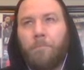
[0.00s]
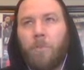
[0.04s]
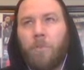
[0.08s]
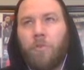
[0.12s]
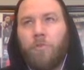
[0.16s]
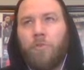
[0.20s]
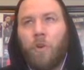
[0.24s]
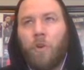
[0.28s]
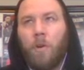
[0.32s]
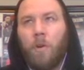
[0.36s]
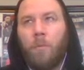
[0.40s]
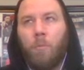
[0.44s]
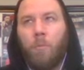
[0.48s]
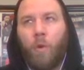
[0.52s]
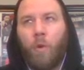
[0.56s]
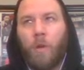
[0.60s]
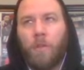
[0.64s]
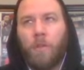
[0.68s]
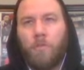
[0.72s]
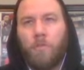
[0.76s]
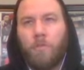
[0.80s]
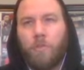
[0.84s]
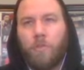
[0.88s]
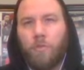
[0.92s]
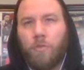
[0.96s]
Jungle Boy
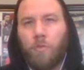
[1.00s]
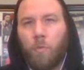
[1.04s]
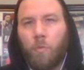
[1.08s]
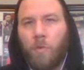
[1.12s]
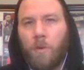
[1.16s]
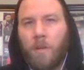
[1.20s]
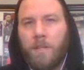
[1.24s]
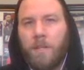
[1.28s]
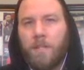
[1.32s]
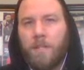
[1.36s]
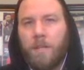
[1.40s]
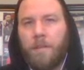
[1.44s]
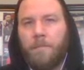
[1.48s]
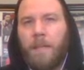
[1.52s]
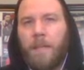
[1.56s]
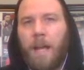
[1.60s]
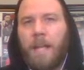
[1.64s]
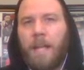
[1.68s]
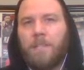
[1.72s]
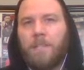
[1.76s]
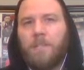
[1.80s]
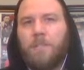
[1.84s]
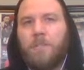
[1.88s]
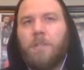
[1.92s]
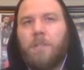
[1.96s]
and
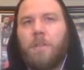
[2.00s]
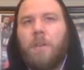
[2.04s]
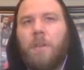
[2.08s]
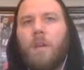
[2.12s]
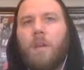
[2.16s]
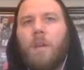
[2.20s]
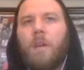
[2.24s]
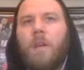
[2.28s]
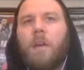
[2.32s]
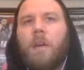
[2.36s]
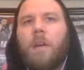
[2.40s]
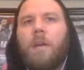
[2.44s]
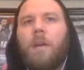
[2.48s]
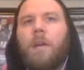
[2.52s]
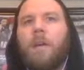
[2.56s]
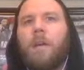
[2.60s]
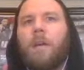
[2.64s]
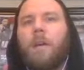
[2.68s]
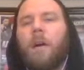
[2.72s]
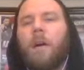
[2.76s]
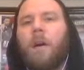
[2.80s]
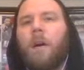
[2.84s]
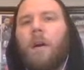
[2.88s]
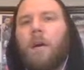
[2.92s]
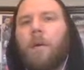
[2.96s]
Luchasaurus
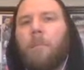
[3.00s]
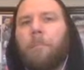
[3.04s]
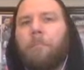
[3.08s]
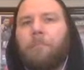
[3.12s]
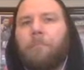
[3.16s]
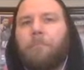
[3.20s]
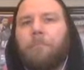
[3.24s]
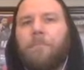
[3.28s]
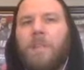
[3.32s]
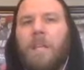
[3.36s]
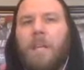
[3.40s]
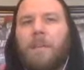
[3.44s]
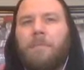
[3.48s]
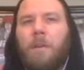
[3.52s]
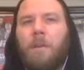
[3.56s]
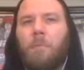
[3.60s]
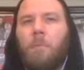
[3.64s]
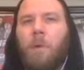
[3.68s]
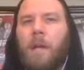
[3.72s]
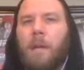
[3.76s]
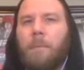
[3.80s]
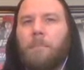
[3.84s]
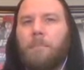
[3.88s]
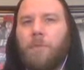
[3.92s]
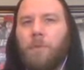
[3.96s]
if they
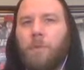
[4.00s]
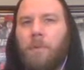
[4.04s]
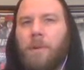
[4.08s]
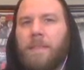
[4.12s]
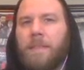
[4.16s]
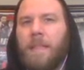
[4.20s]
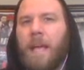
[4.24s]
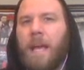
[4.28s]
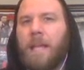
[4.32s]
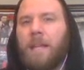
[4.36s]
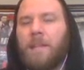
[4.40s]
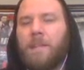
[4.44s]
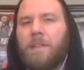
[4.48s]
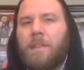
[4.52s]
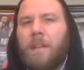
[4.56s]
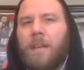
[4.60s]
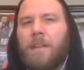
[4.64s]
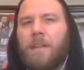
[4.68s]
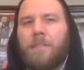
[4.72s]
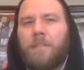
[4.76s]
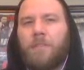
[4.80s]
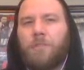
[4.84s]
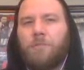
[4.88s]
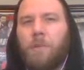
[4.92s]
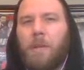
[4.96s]
wind up doing that
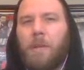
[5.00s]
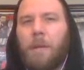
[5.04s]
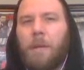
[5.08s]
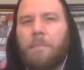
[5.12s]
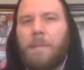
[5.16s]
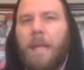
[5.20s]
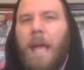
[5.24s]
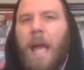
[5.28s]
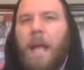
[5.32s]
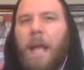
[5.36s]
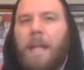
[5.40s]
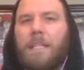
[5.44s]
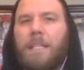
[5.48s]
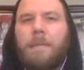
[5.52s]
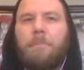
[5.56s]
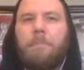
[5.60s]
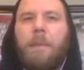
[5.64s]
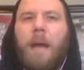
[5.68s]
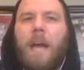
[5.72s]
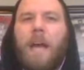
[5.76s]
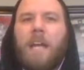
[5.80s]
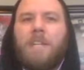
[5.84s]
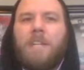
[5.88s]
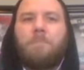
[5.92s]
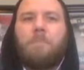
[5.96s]
as a straight up tag team
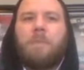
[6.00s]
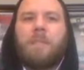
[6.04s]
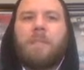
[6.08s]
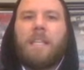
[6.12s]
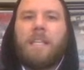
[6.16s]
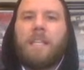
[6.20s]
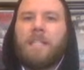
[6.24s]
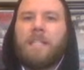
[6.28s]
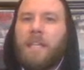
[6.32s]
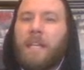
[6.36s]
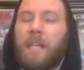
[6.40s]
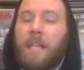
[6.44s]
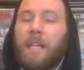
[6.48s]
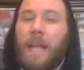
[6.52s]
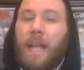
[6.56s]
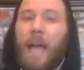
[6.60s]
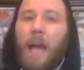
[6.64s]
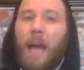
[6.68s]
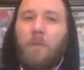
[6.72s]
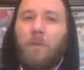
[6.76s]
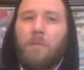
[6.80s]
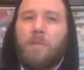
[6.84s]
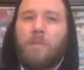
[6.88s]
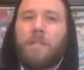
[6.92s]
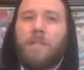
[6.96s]
match. But they did
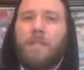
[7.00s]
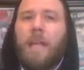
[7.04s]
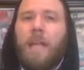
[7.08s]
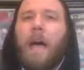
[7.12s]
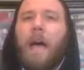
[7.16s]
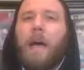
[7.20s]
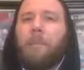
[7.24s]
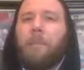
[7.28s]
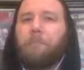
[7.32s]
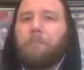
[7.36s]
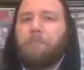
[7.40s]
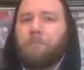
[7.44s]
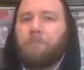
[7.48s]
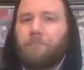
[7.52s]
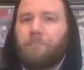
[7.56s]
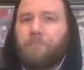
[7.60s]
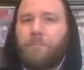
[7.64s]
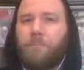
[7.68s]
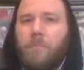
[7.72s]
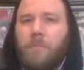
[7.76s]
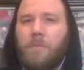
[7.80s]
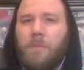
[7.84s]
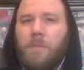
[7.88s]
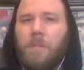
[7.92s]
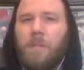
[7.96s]
announce that
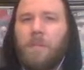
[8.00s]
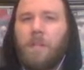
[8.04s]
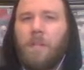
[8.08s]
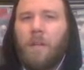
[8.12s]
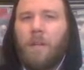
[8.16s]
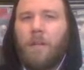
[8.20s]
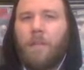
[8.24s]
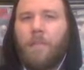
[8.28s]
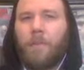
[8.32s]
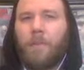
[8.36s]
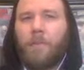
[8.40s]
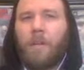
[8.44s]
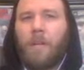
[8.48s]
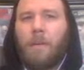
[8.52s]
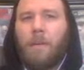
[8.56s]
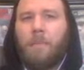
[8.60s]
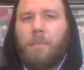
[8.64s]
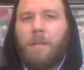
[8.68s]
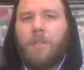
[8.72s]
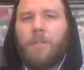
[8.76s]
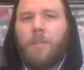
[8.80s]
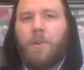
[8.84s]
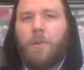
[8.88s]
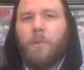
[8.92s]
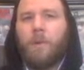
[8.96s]
they're going to
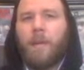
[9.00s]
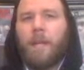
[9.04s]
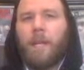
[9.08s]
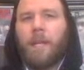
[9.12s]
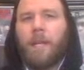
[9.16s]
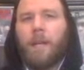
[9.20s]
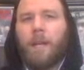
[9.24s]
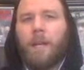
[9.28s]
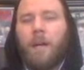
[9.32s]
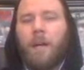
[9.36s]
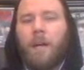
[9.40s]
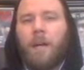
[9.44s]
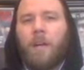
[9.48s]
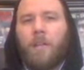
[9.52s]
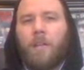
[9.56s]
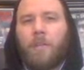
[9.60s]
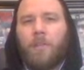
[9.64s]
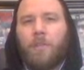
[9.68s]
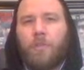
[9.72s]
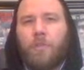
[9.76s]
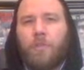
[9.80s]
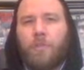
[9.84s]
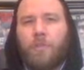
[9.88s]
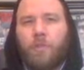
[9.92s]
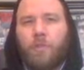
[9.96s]
be doing a
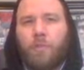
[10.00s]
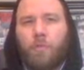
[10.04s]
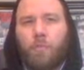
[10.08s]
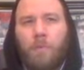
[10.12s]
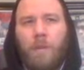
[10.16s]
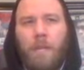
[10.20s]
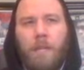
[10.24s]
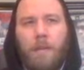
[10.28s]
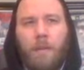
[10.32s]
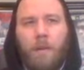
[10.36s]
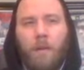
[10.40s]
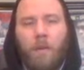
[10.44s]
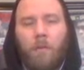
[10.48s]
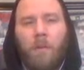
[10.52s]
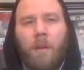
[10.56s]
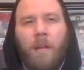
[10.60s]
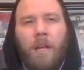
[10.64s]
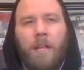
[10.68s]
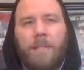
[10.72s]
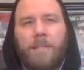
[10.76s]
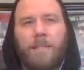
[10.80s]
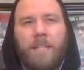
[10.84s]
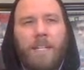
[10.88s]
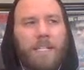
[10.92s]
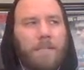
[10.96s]

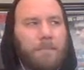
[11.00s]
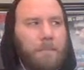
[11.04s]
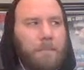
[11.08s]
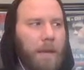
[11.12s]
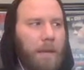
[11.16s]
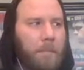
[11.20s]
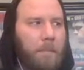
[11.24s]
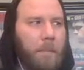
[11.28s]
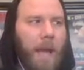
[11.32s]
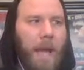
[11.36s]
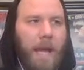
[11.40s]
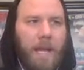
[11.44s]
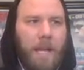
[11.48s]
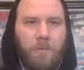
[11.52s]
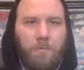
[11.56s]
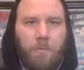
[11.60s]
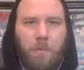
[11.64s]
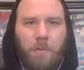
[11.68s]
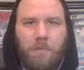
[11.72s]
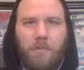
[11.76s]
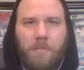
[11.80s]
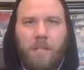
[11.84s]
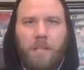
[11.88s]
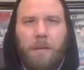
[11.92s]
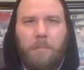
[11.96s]
6-man match
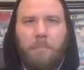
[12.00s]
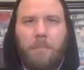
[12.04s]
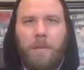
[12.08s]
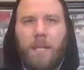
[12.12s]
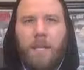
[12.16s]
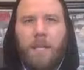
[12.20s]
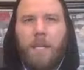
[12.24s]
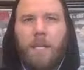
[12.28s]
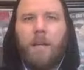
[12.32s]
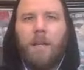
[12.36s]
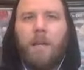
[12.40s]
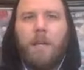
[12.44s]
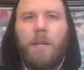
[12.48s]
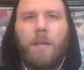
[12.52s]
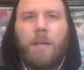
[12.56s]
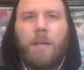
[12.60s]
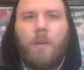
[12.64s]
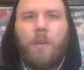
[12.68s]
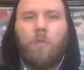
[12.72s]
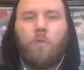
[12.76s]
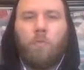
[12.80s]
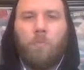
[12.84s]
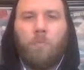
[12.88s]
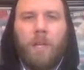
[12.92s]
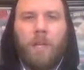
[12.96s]
where it's going to be
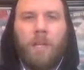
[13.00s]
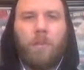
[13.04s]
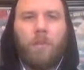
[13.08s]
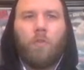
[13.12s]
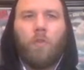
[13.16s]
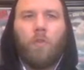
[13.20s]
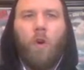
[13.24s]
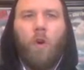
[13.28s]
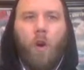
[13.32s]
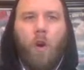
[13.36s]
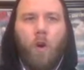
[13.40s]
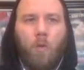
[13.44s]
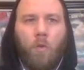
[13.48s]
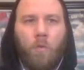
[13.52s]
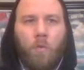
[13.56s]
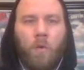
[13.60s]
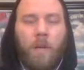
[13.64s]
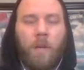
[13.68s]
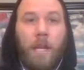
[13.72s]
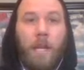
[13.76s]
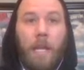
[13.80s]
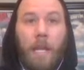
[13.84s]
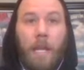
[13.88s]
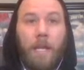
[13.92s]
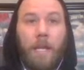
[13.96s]
Wheeler,
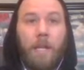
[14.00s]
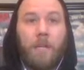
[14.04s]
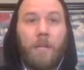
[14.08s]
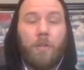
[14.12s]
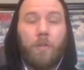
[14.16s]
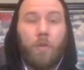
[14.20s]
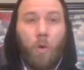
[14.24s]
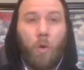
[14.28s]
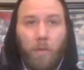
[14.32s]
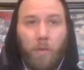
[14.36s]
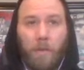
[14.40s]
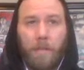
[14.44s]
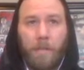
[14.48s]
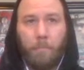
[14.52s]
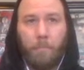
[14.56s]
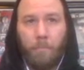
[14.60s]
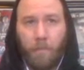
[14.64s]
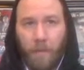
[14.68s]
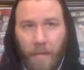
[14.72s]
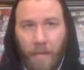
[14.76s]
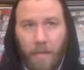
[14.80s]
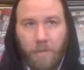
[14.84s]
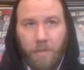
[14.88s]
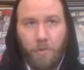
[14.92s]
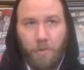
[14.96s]
Harwood, and Tully
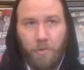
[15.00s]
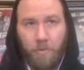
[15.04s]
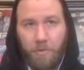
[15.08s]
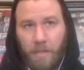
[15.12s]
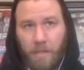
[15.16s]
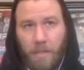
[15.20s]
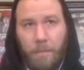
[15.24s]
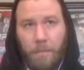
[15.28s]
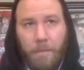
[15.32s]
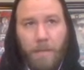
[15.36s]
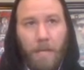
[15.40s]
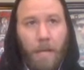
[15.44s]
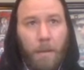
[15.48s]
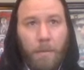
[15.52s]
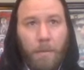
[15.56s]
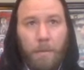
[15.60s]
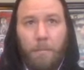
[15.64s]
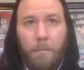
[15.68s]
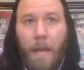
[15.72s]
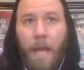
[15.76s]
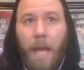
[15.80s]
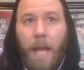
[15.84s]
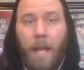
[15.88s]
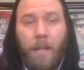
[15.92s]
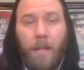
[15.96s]
Blanchard's going to be coming
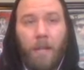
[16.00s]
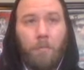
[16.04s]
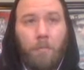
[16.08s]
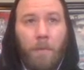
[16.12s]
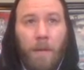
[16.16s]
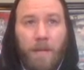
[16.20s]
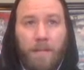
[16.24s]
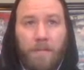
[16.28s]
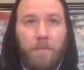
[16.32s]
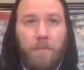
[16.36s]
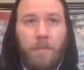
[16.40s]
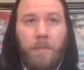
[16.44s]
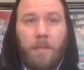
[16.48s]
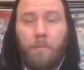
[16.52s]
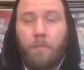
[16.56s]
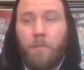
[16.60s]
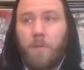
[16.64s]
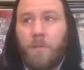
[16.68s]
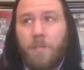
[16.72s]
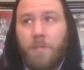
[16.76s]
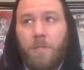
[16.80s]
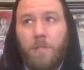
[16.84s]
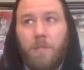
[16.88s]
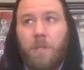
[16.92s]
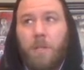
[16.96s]
back and wrestling,
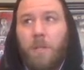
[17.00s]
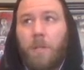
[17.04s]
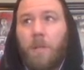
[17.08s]
which,